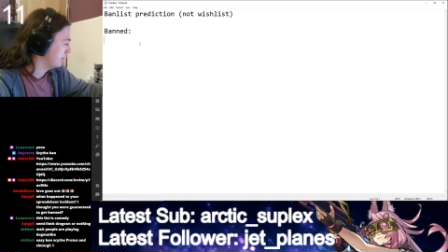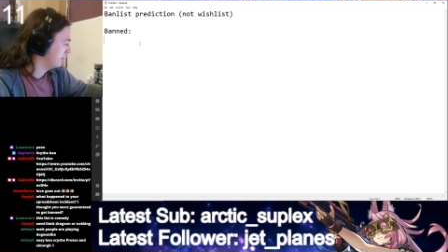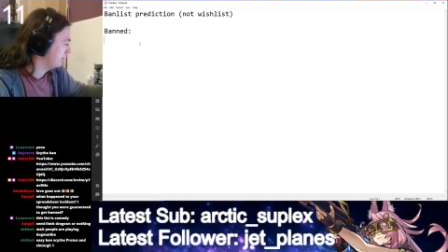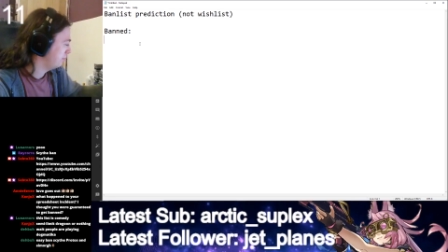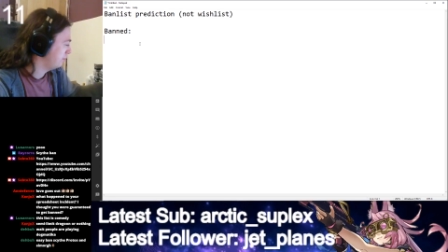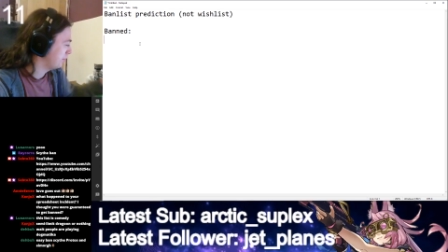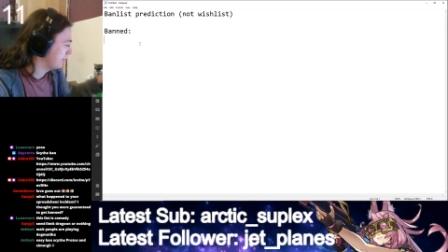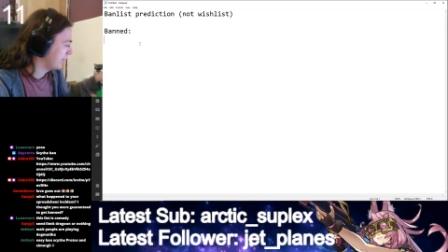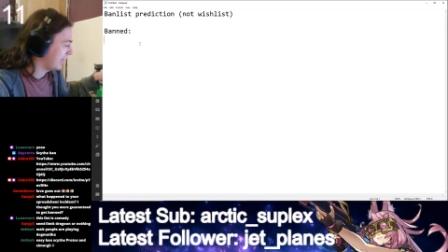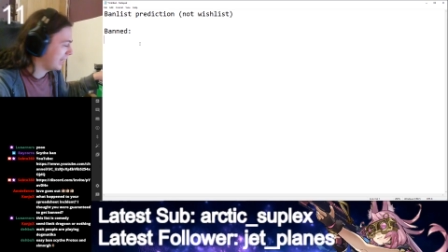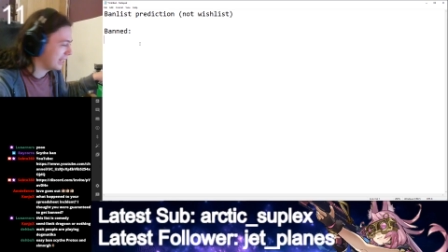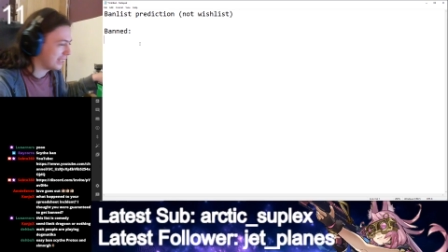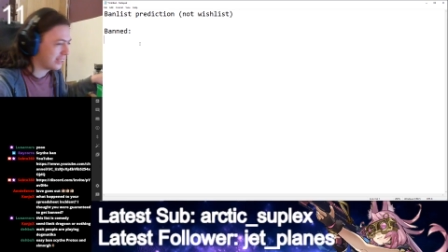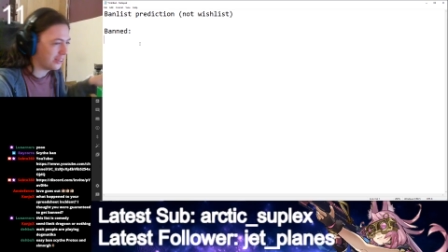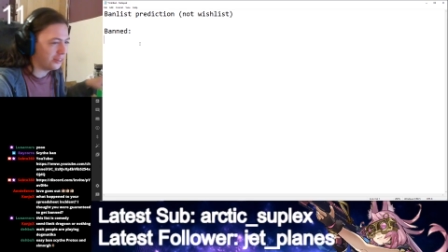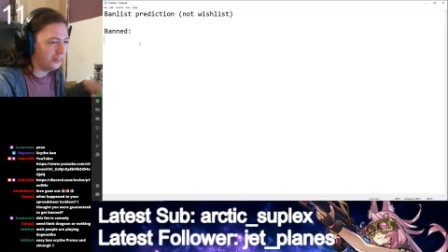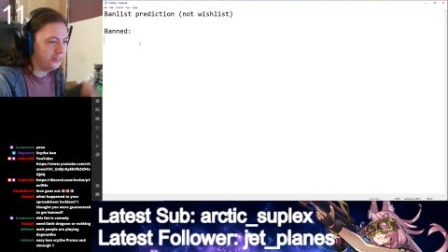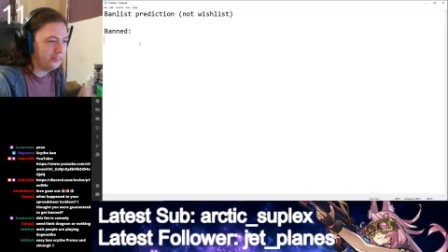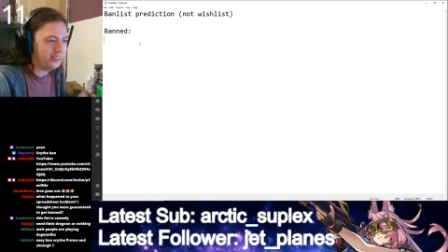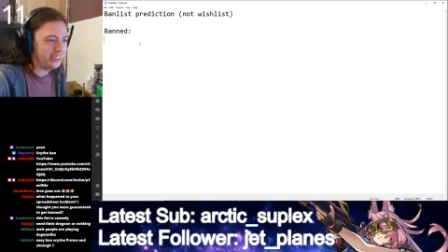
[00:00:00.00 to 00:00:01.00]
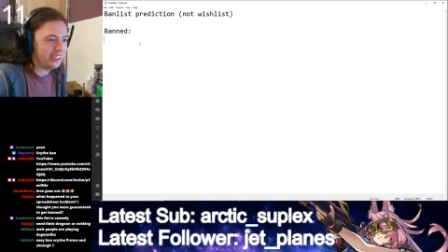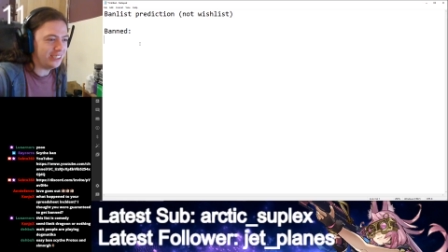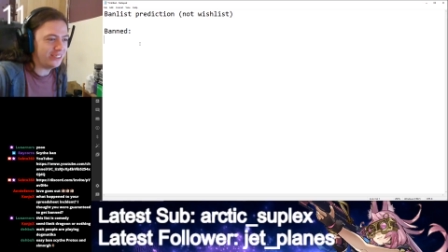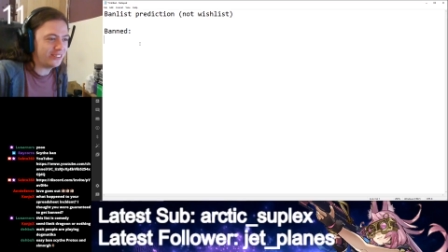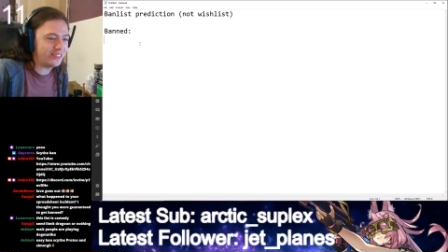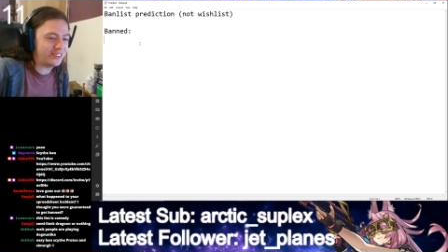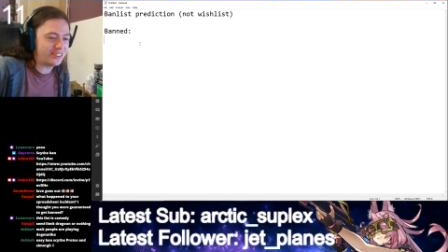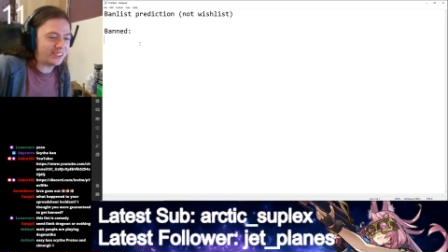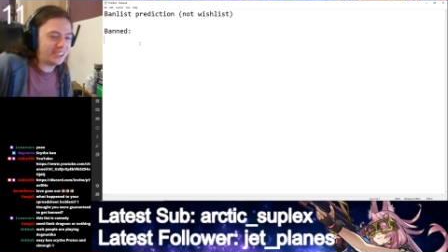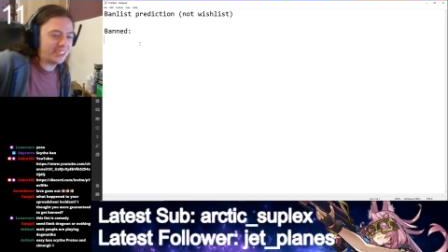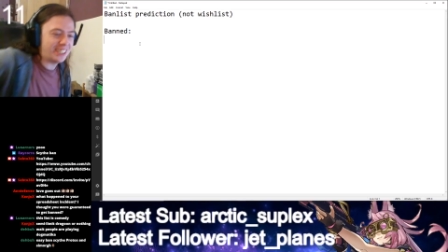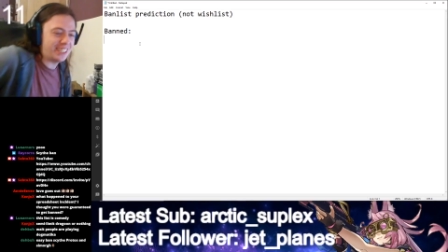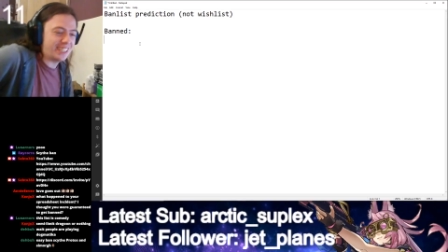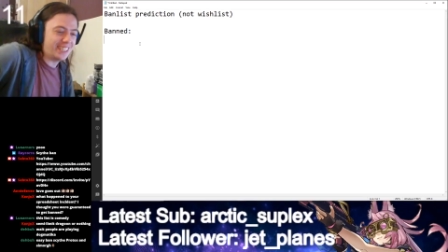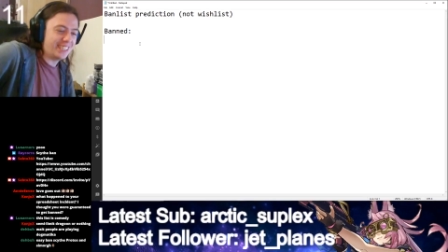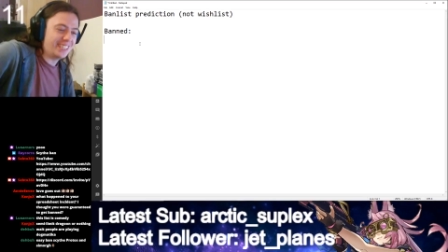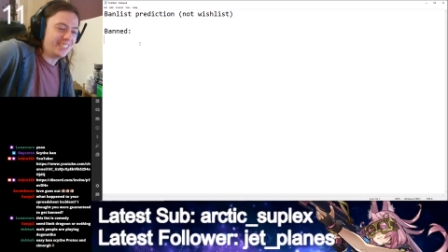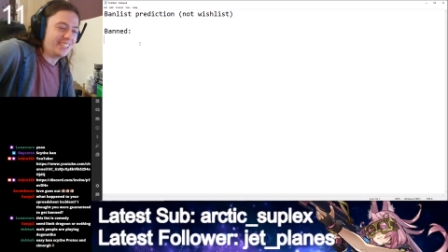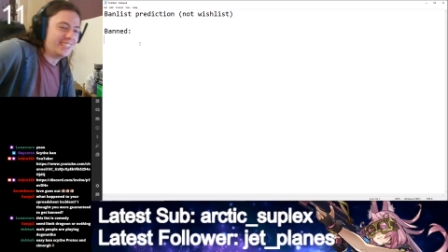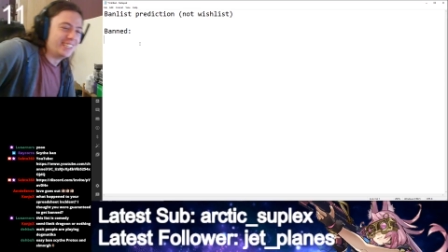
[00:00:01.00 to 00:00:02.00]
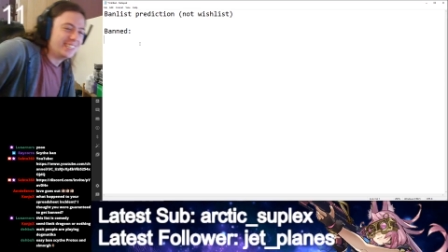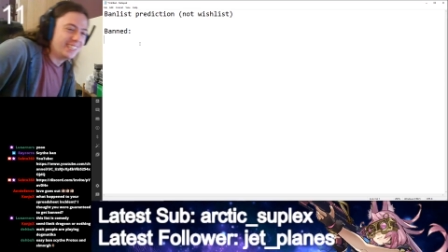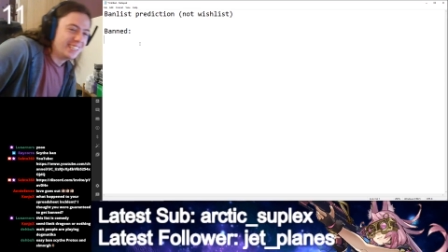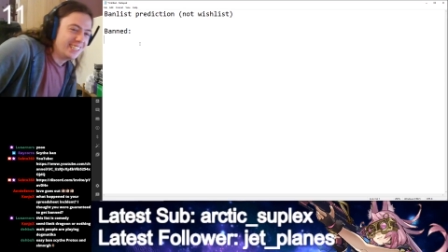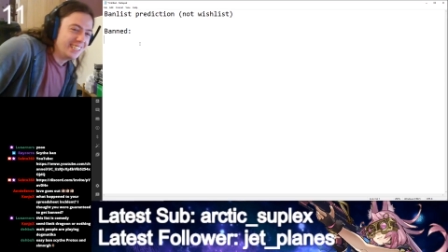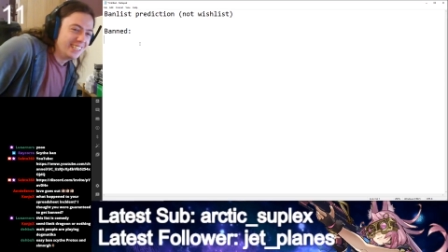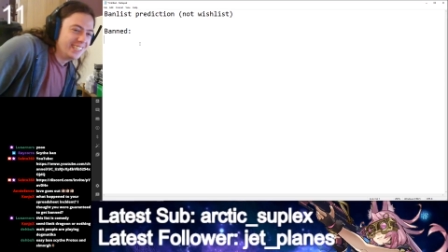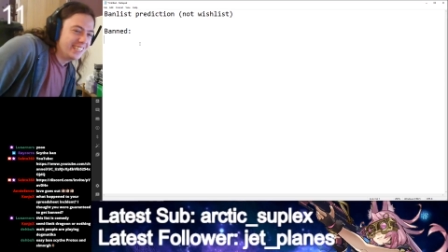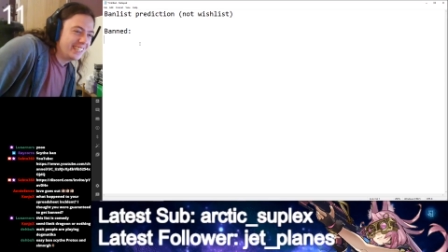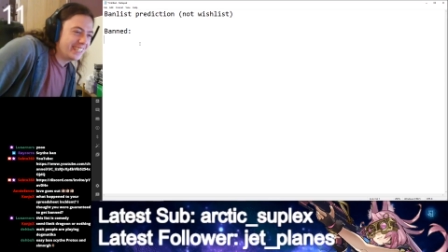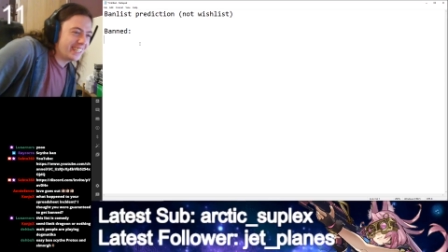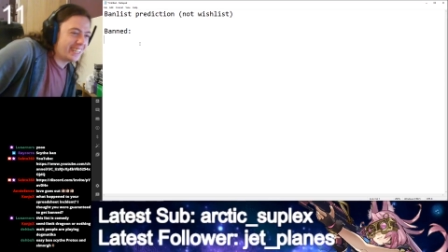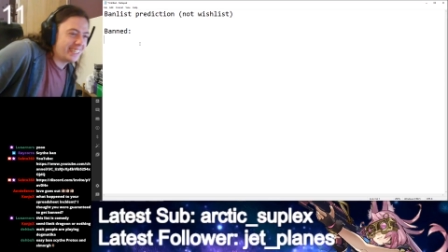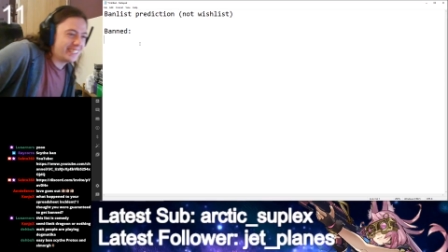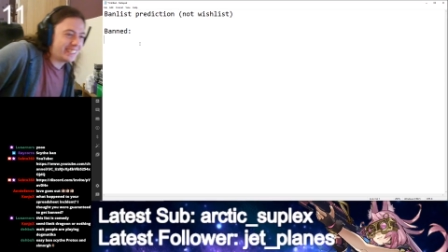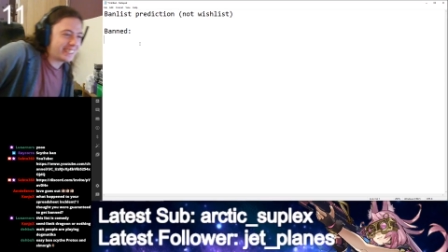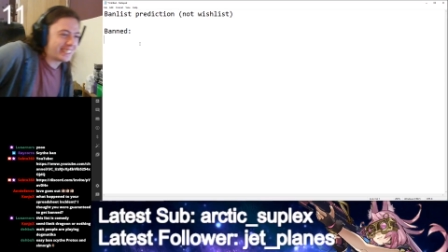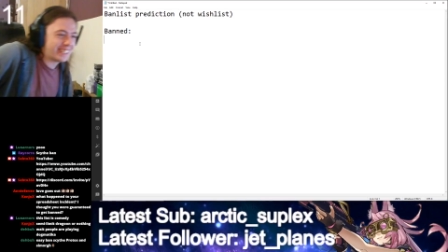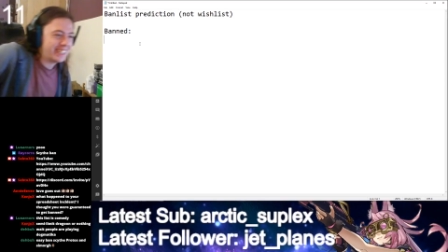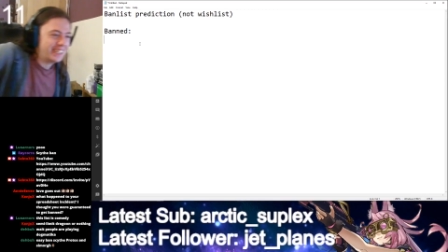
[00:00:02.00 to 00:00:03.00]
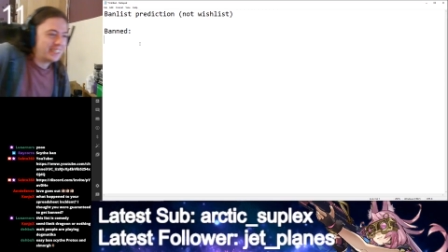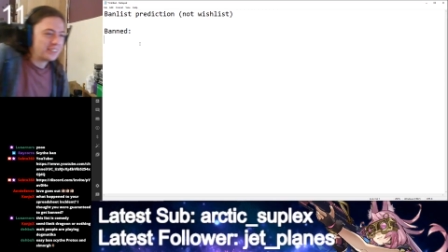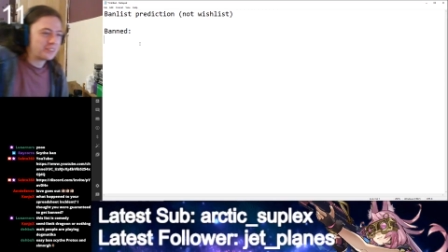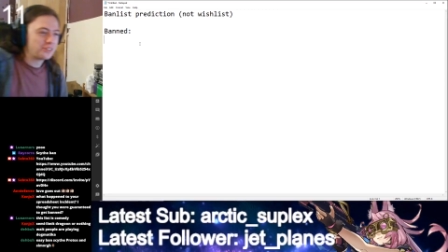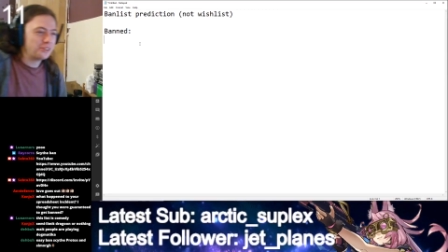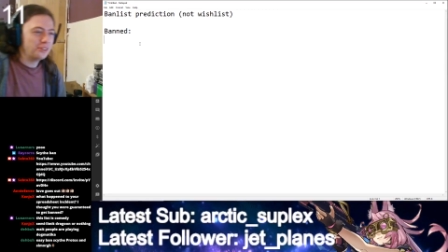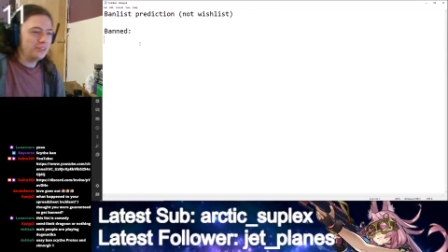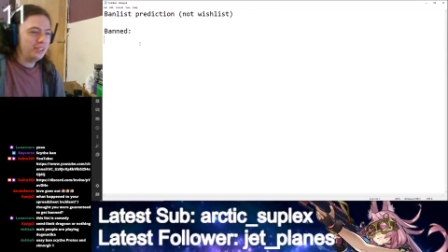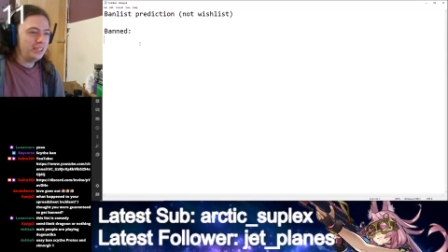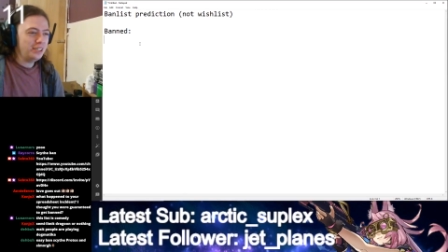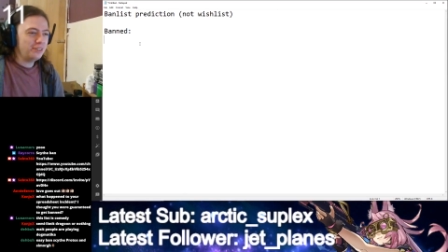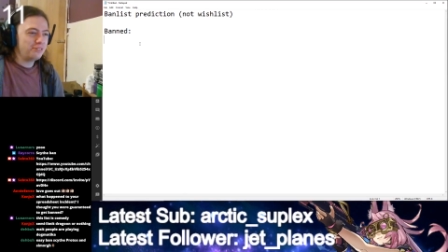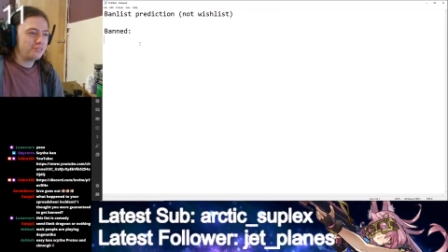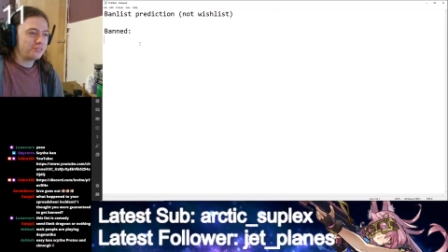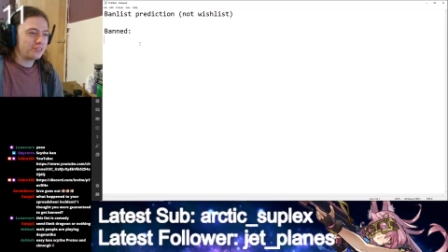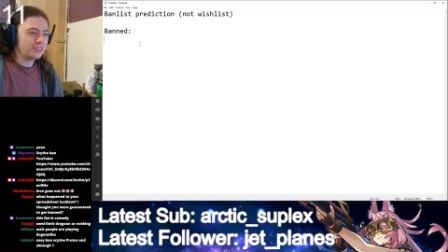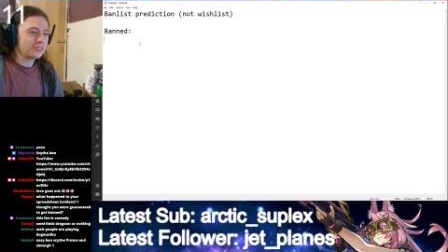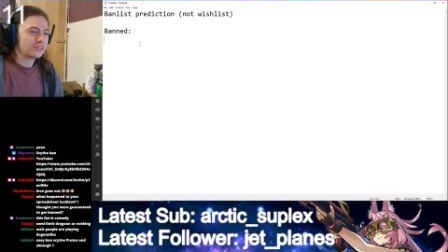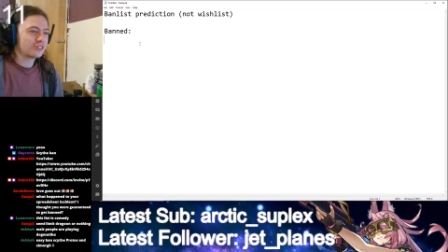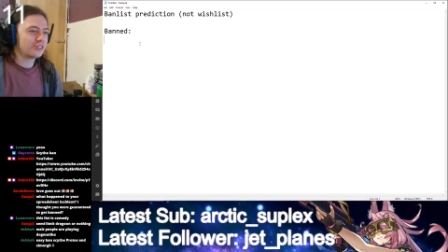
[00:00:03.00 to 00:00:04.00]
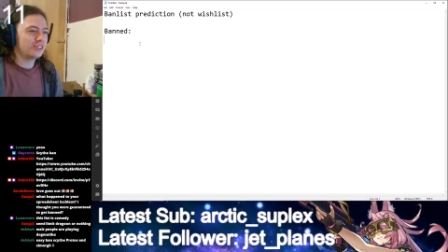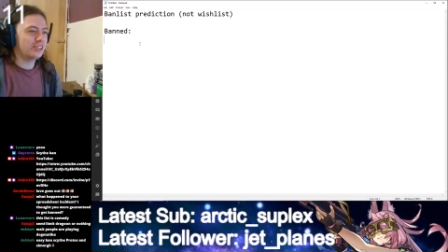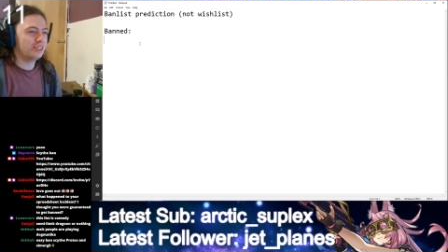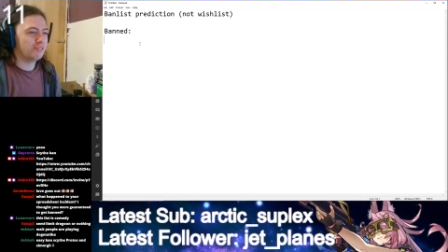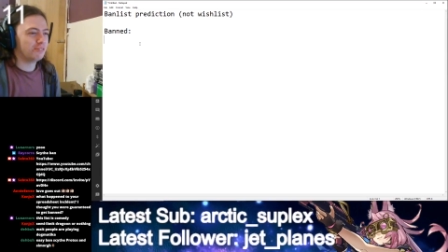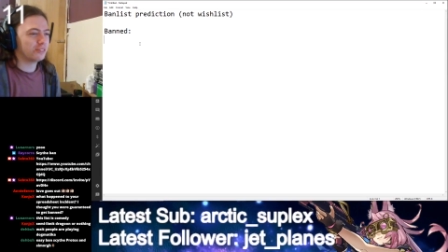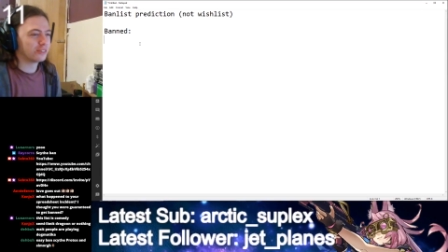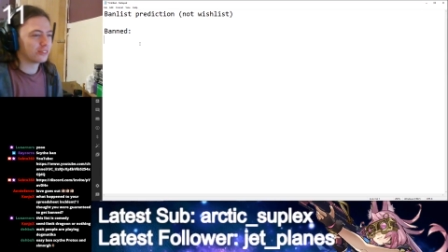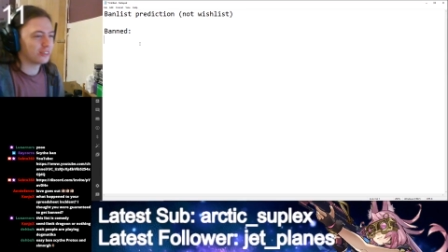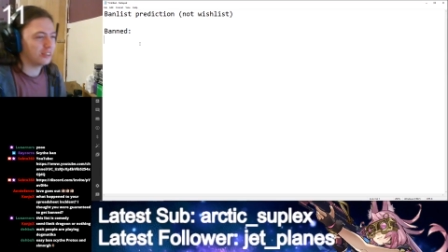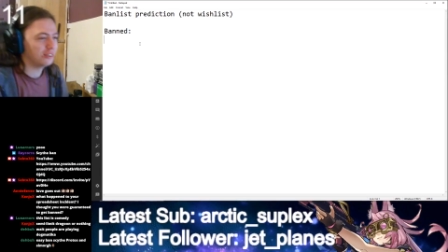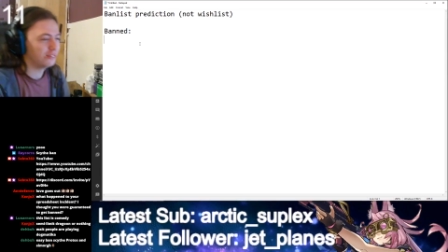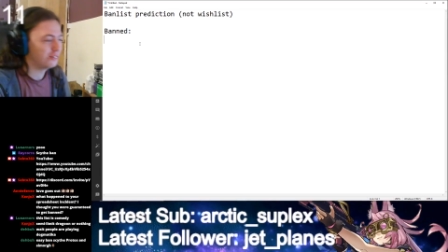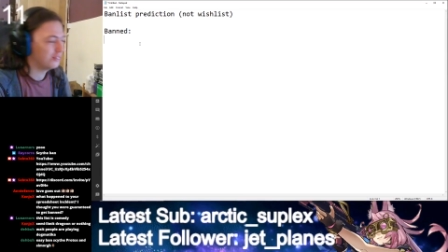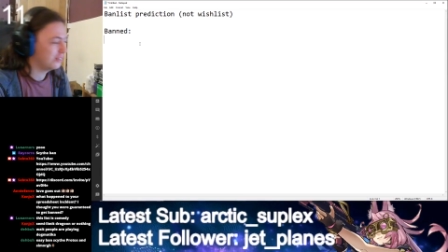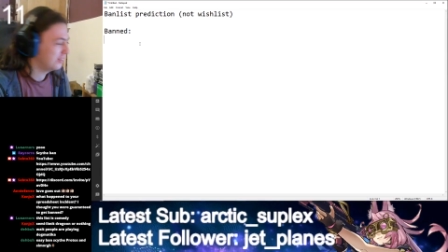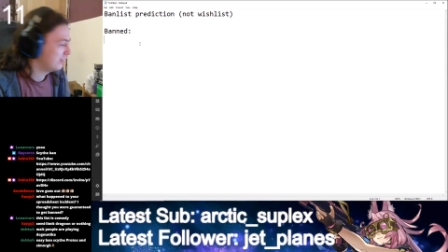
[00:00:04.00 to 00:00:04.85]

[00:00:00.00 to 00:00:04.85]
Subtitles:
but like, holy shit. Like, call it a wish list if